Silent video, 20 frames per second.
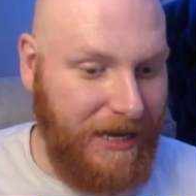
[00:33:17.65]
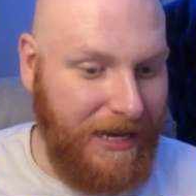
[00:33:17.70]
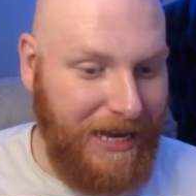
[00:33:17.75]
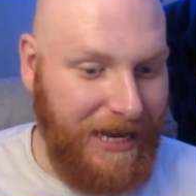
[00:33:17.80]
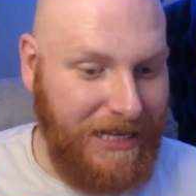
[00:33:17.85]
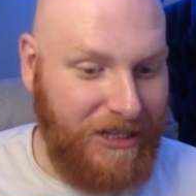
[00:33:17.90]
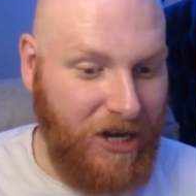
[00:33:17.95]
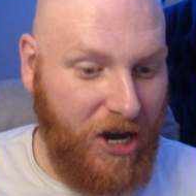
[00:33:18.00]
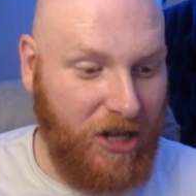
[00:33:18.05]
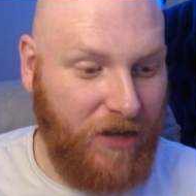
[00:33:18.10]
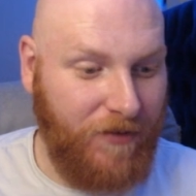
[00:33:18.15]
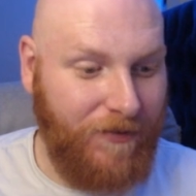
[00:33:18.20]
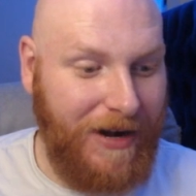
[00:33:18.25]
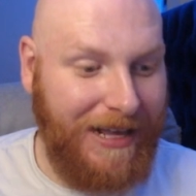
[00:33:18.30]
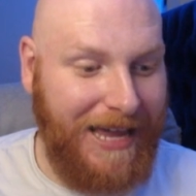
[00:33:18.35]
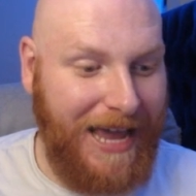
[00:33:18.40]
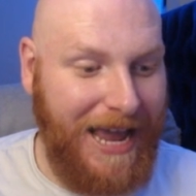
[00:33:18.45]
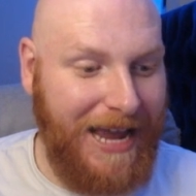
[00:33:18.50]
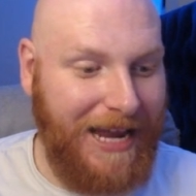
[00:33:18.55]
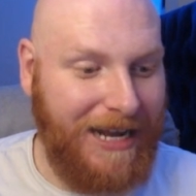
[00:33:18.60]
In terms of
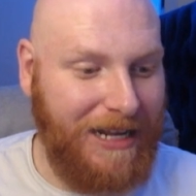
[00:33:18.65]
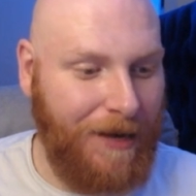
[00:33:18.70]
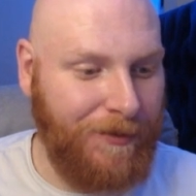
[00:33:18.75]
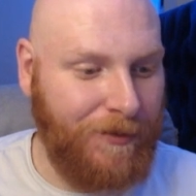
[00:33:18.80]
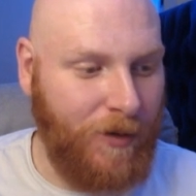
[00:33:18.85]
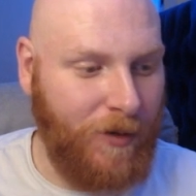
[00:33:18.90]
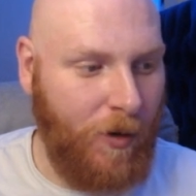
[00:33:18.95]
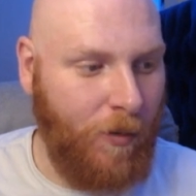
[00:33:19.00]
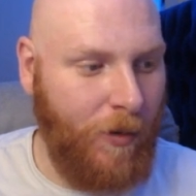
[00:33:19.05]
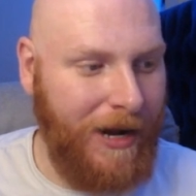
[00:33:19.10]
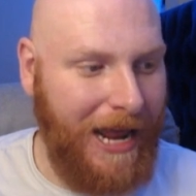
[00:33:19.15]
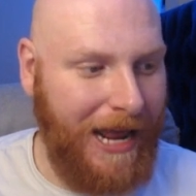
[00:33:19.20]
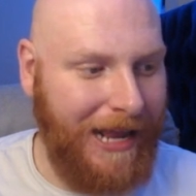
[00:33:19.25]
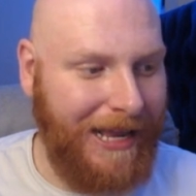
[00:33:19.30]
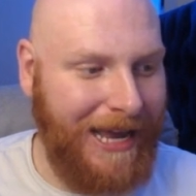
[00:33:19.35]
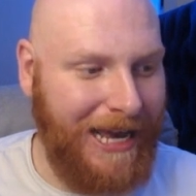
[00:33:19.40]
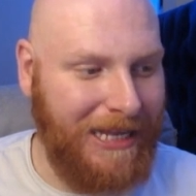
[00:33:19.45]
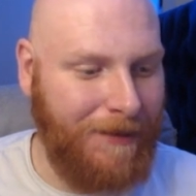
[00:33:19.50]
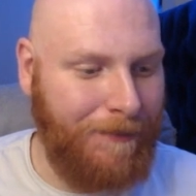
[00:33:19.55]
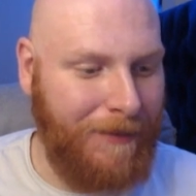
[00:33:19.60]
relegated clubs, well, Wydad
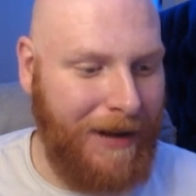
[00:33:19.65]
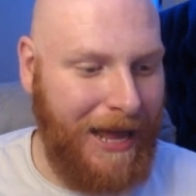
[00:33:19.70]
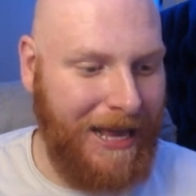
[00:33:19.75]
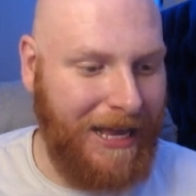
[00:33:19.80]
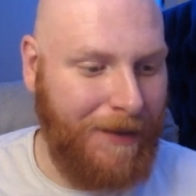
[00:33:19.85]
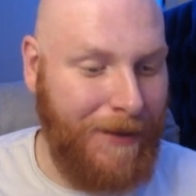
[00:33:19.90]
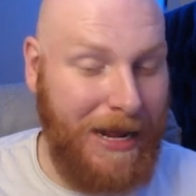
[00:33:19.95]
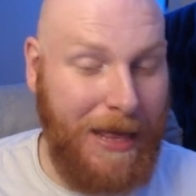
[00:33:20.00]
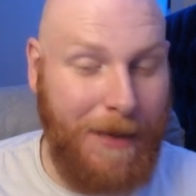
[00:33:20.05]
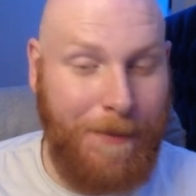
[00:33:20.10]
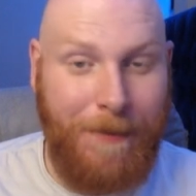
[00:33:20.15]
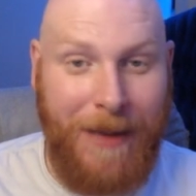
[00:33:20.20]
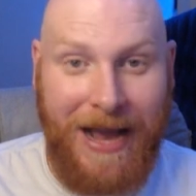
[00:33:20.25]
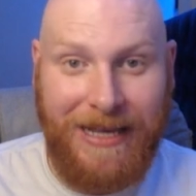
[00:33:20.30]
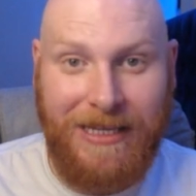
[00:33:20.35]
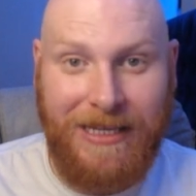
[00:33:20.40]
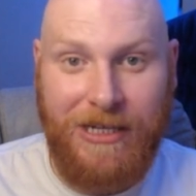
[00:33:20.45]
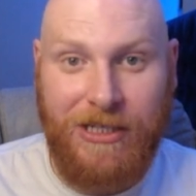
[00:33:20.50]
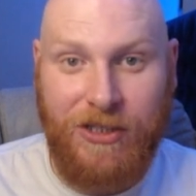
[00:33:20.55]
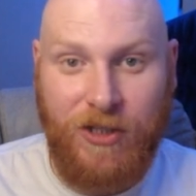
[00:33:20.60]
Casablanca made it back
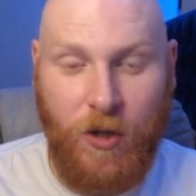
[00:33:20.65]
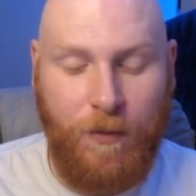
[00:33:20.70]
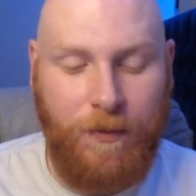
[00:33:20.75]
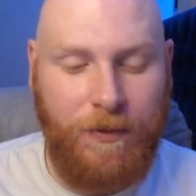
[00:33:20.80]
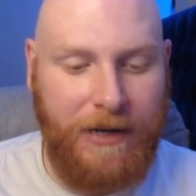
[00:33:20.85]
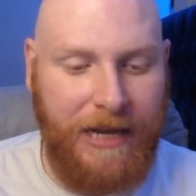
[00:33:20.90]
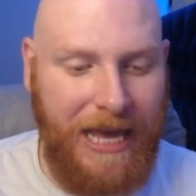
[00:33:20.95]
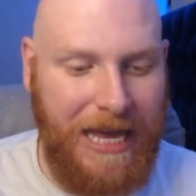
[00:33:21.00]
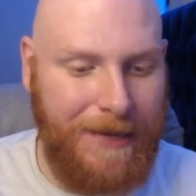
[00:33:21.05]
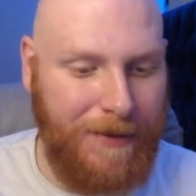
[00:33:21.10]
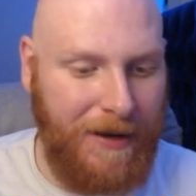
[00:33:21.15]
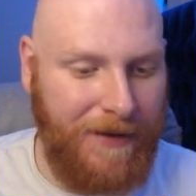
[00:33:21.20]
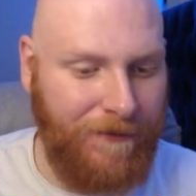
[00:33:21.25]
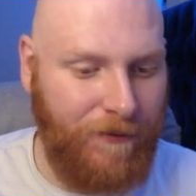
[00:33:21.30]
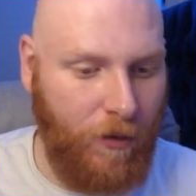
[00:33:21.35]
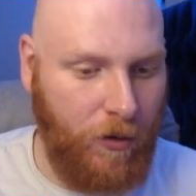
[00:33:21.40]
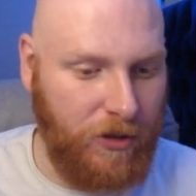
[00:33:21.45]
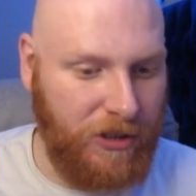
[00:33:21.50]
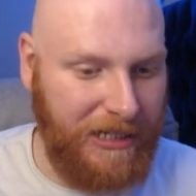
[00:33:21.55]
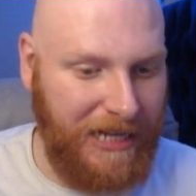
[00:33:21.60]
to the Super League, but
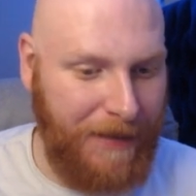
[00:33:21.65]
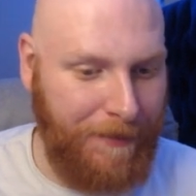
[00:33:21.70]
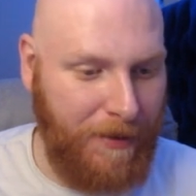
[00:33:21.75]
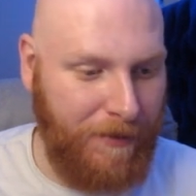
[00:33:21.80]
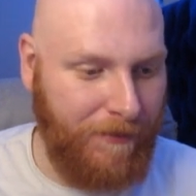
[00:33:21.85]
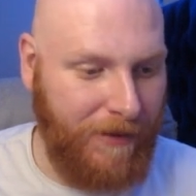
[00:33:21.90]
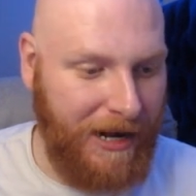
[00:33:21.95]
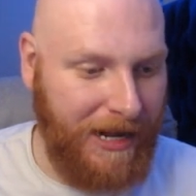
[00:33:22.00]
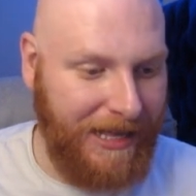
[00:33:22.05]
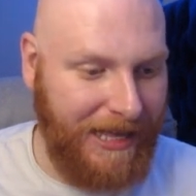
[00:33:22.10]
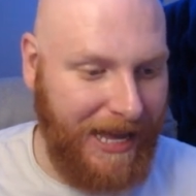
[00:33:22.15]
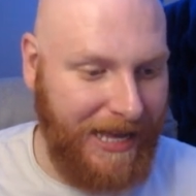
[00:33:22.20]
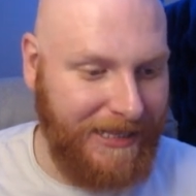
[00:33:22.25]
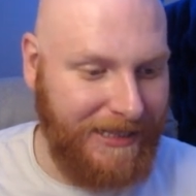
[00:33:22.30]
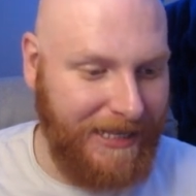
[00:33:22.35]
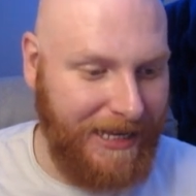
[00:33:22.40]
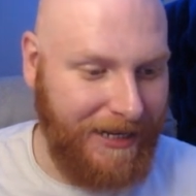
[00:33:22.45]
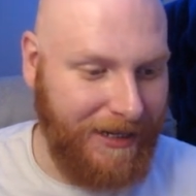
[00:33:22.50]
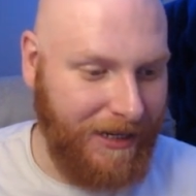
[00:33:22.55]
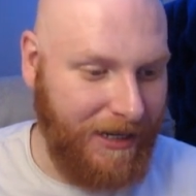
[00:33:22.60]
unfortunately they've been
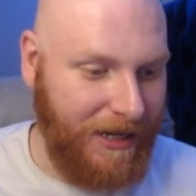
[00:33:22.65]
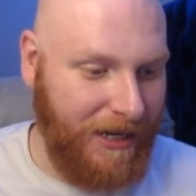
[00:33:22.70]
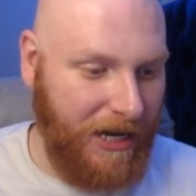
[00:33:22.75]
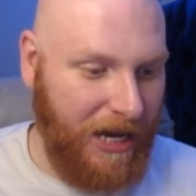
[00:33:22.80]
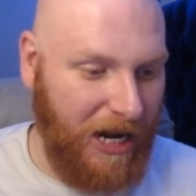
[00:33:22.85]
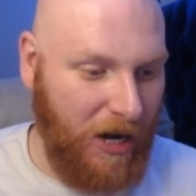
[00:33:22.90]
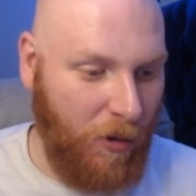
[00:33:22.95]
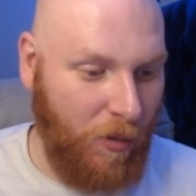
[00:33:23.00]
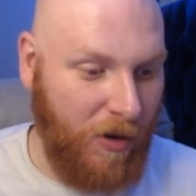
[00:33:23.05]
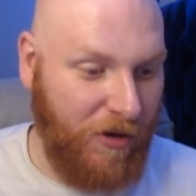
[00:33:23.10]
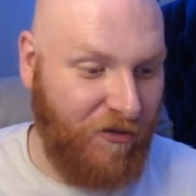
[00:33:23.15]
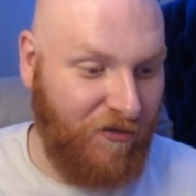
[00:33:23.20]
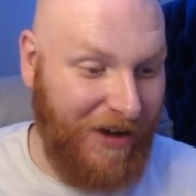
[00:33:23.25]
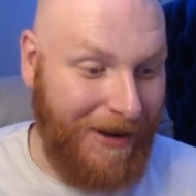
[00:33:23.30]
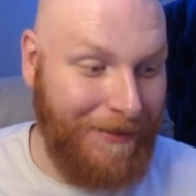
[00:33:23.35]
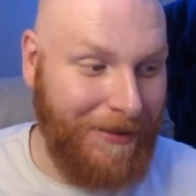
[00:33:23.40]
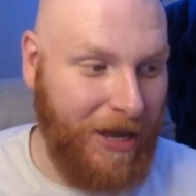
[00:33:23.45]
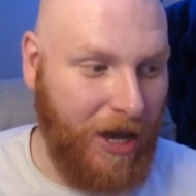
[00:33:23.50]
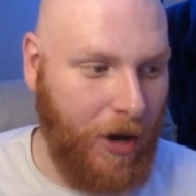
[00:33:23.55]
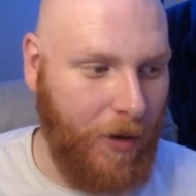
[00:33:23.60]
relegated along with
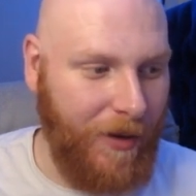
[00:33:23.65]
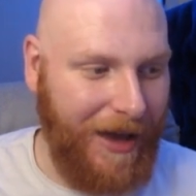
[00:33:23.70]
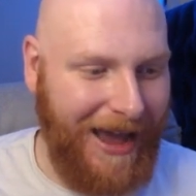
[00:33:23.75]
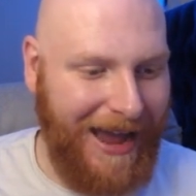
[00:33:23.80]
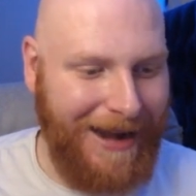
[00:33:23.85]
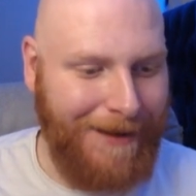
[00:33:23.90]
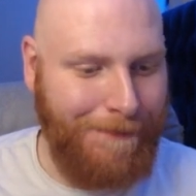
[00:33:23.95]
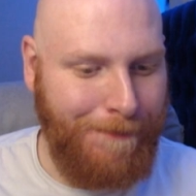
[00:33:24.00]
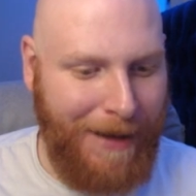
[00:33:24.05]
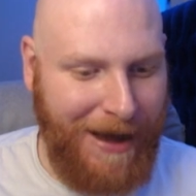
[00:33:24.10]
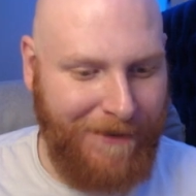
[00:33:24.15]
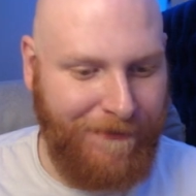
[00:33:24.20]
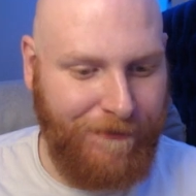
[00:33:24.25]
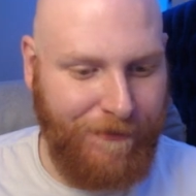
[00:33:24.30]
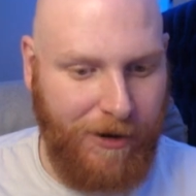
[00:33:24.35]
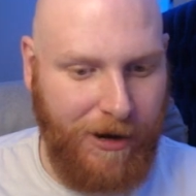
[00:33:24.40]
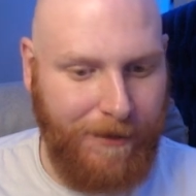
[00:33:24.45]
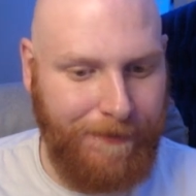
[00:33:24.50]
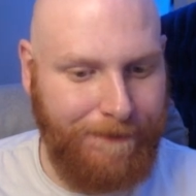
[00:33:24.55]
Grêmio and Mafra.